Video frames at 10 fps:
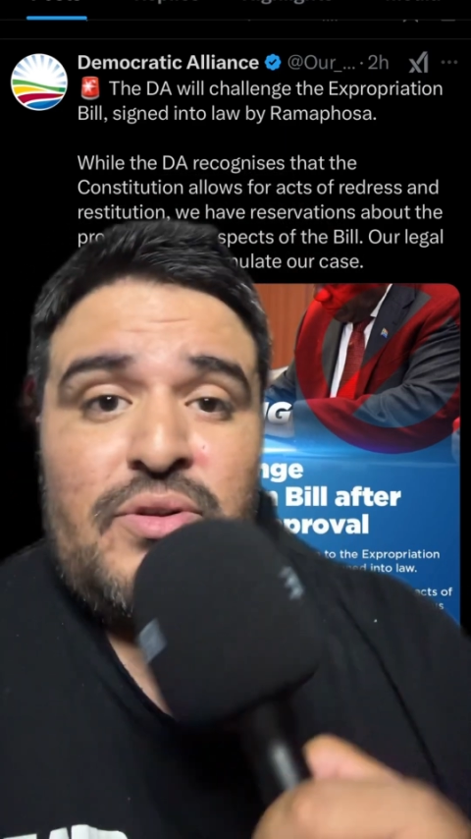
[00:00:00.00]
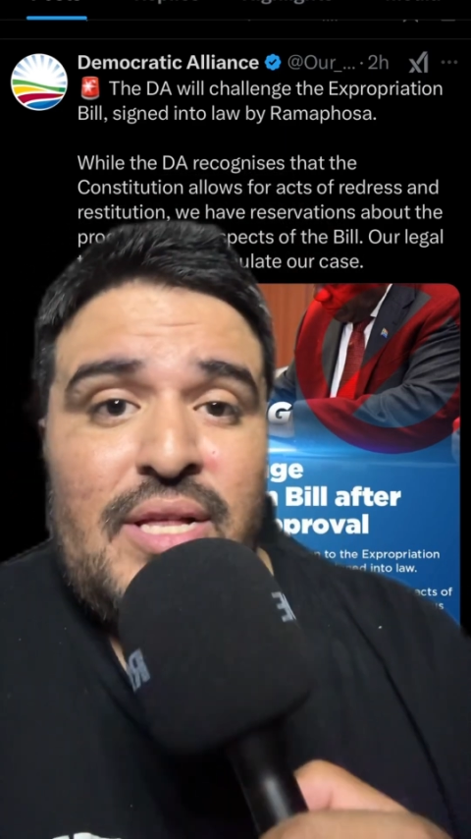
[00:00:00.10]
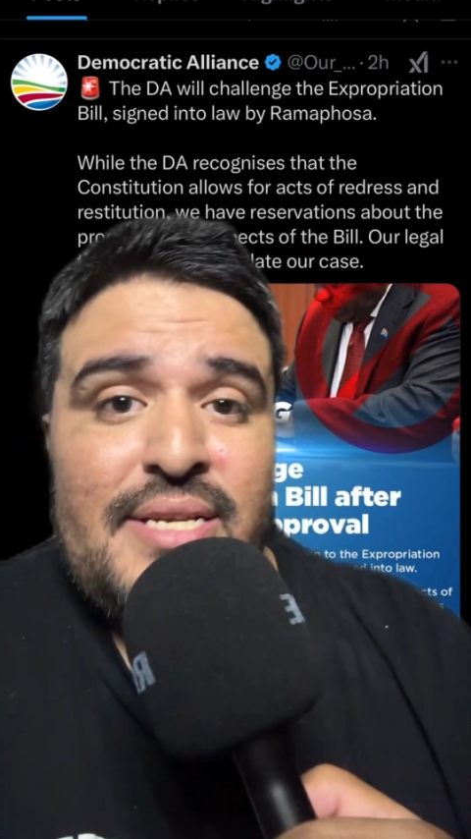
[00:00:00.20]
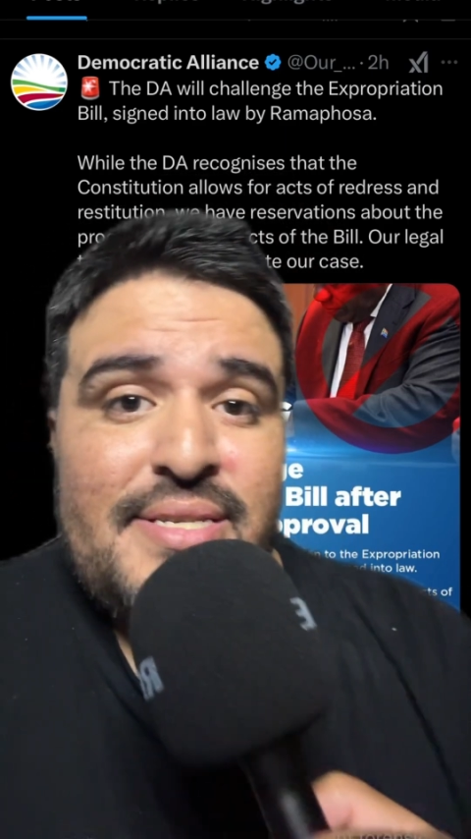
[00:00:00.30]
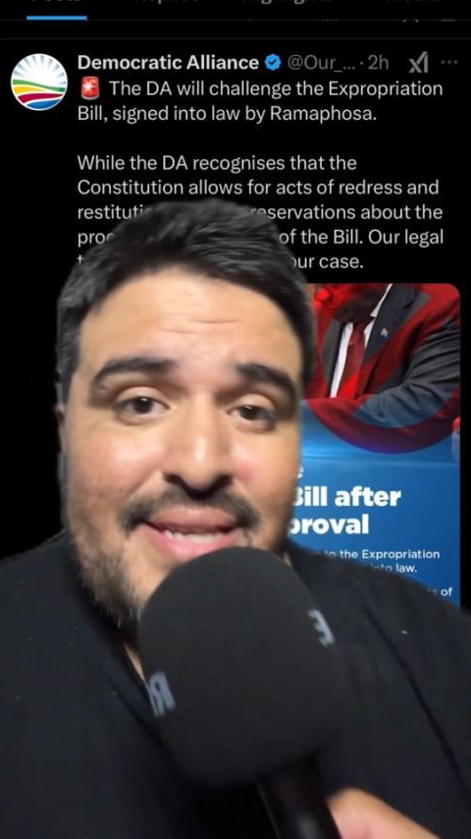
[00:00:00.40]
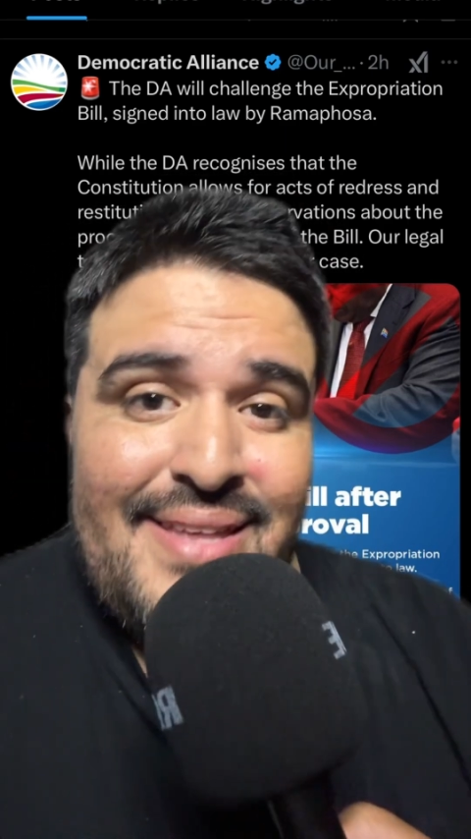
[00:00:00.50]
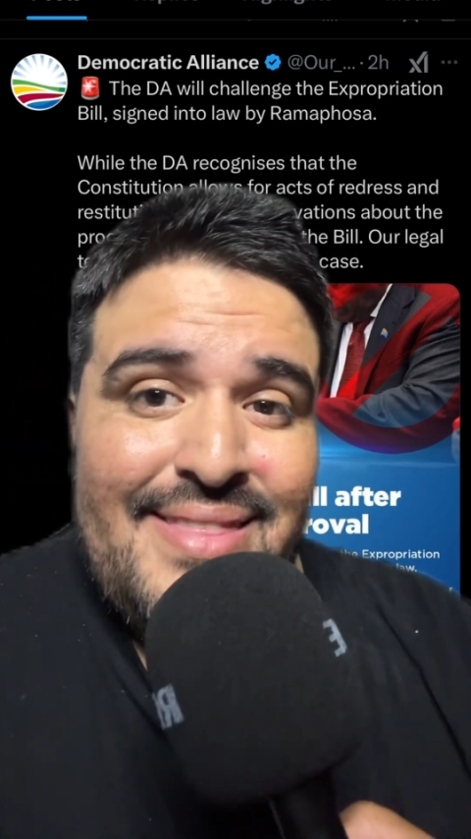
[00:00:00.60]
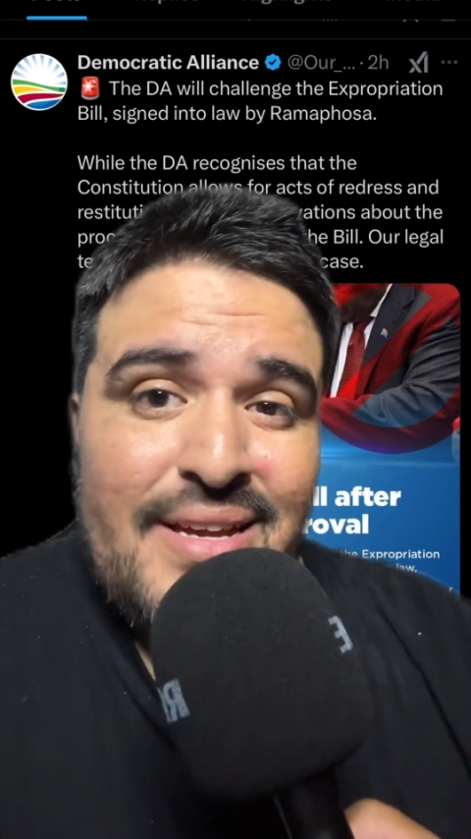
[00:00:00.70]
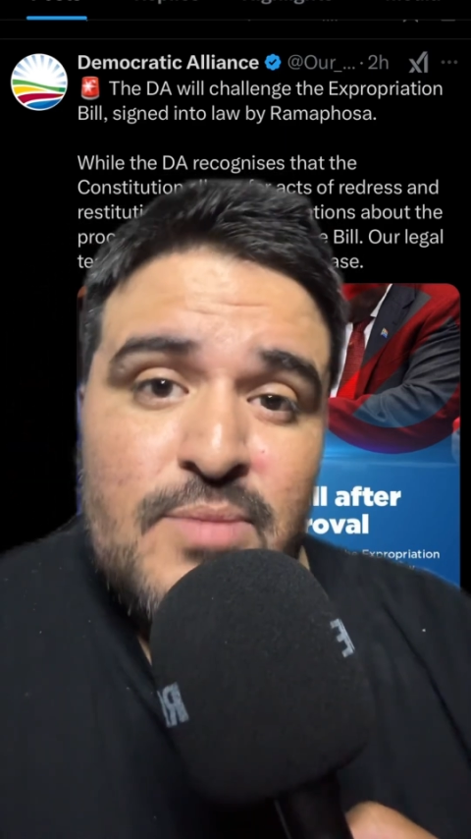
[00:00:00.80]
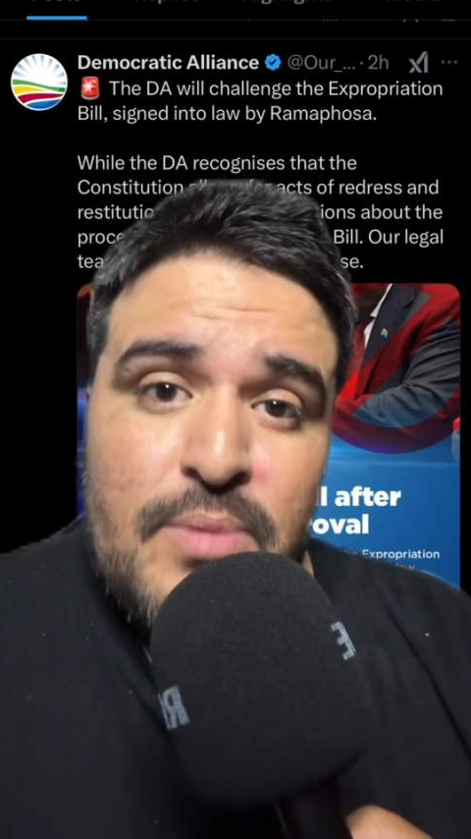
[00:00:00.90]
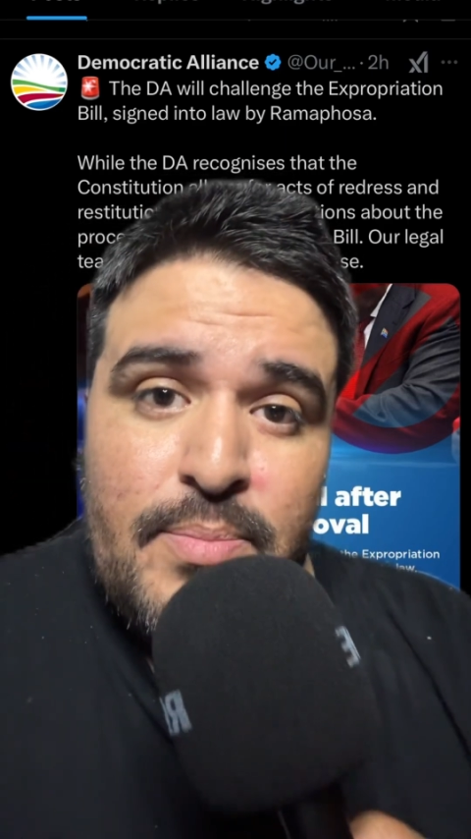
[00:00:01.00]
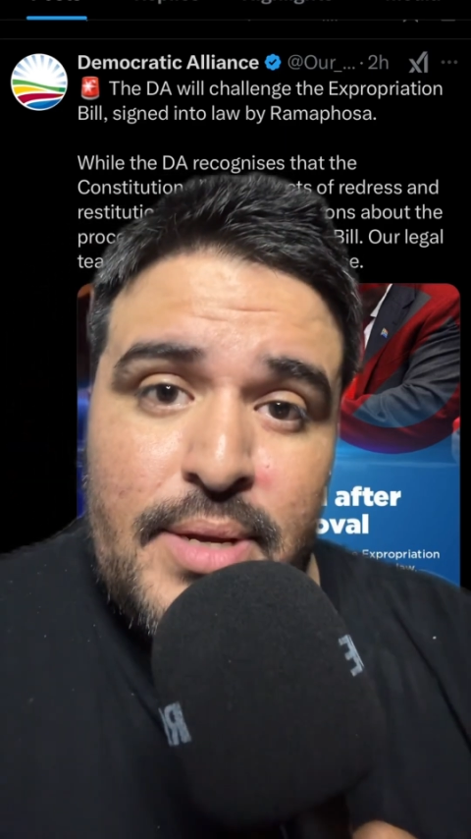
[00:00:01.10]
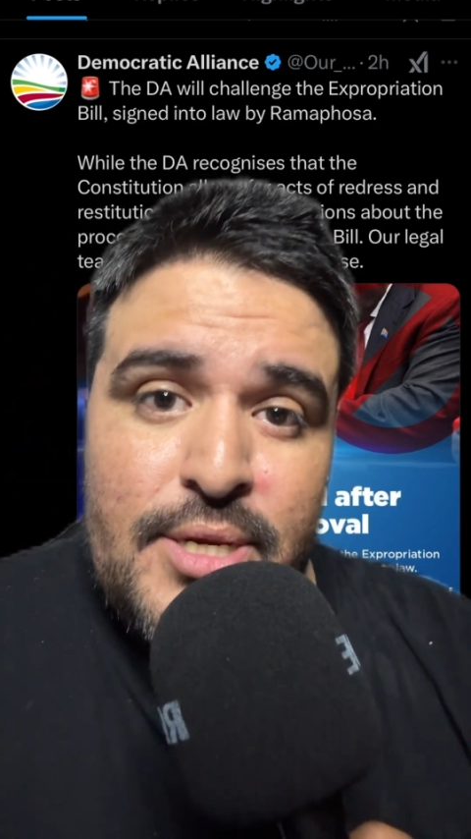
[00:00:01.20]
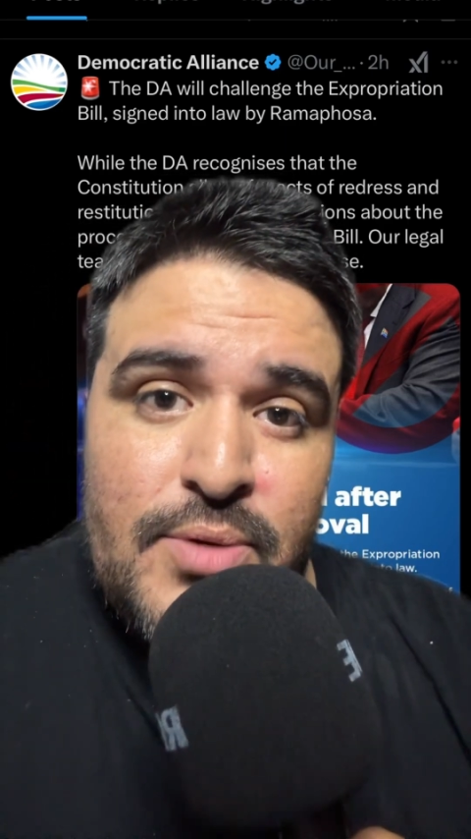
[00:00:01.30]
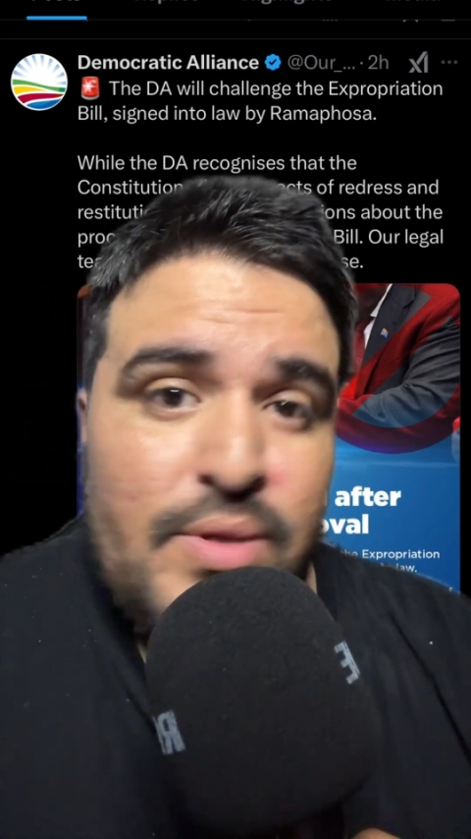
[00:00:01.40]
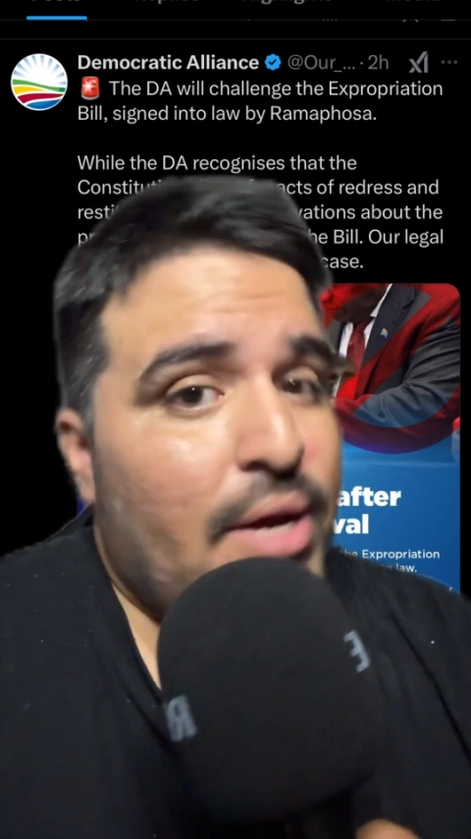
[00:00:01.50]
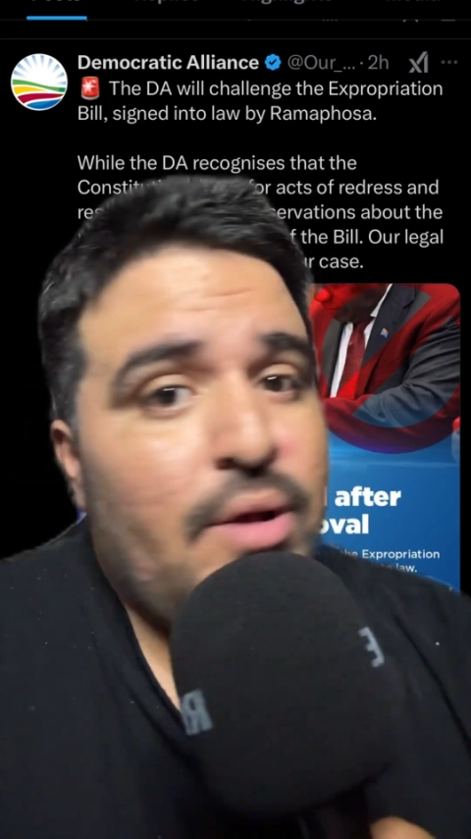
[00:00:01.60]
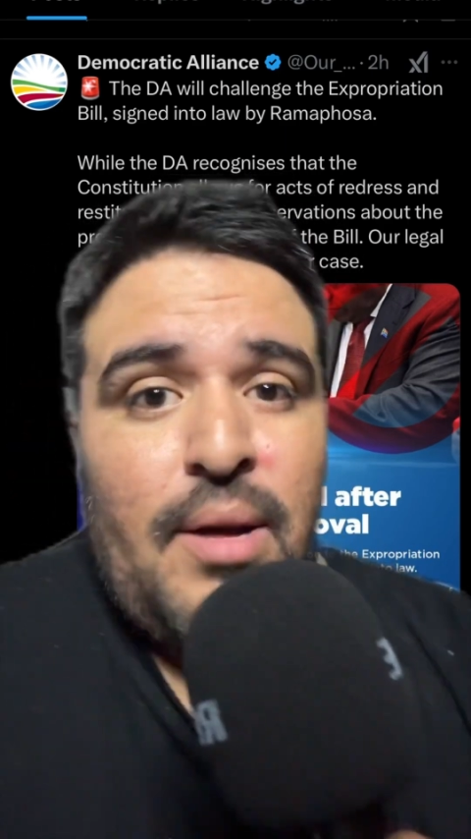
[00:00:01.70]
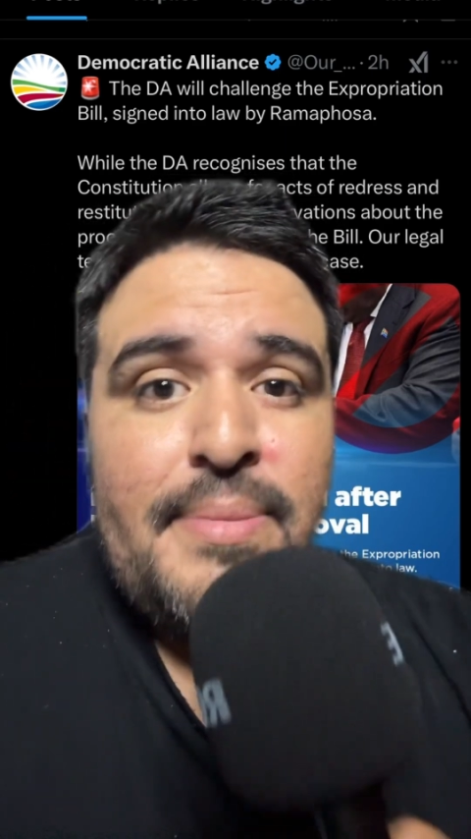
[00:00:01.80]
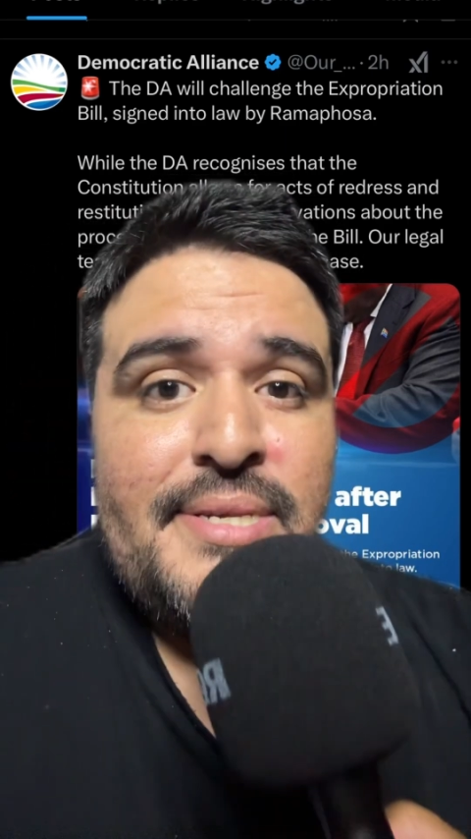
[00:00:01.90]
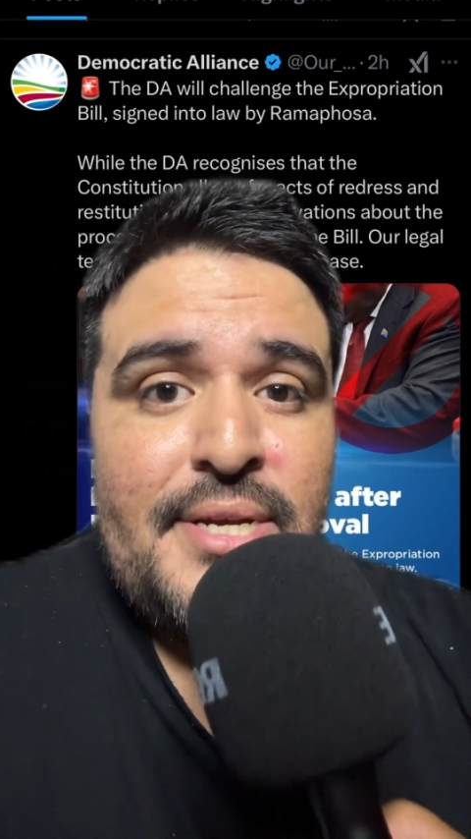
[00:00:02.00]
expropriation without compensation bill?